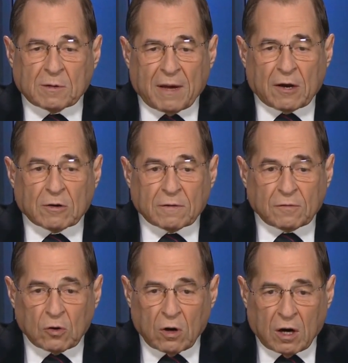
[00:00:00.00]
as a matter
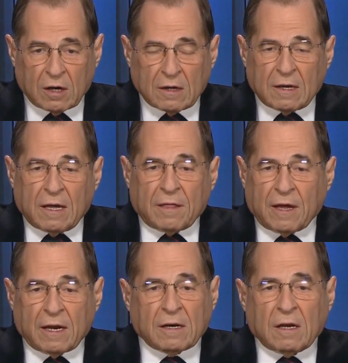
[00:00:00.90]
of law,
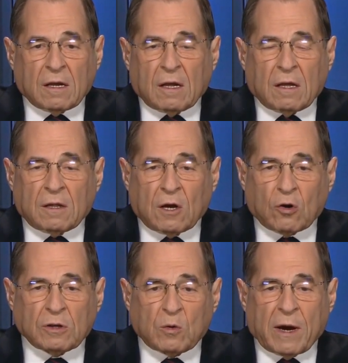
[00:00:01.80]
then the
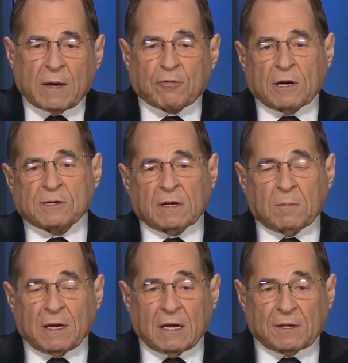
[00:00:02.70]
only way a president
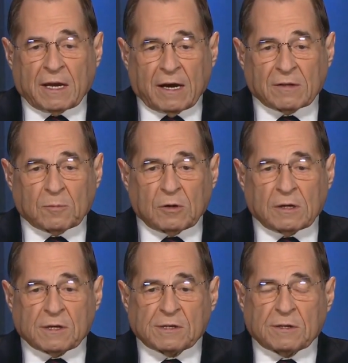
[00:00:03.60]
can be held
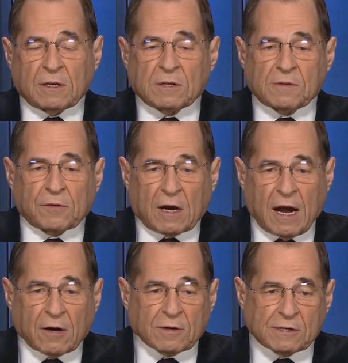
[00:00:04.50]
accountable is for
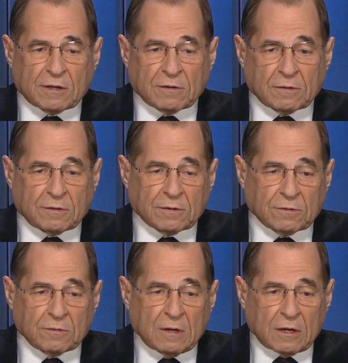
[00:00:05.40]
Congress
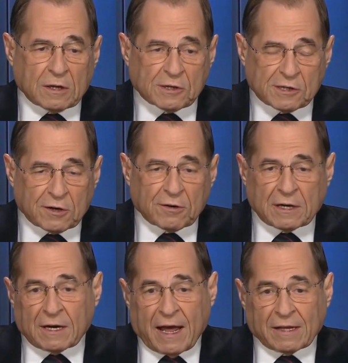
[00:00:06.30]
to consider
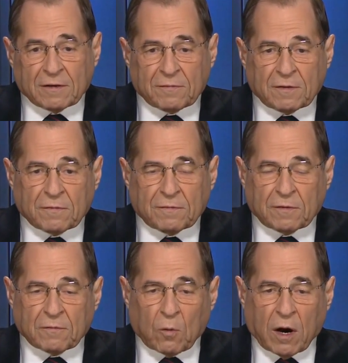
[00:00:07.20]
it and act
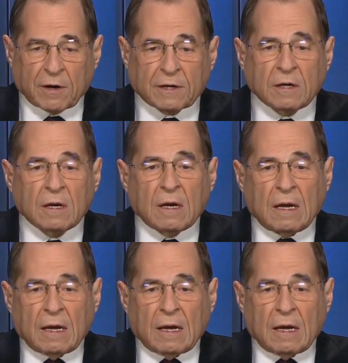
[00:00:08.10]
if warranted.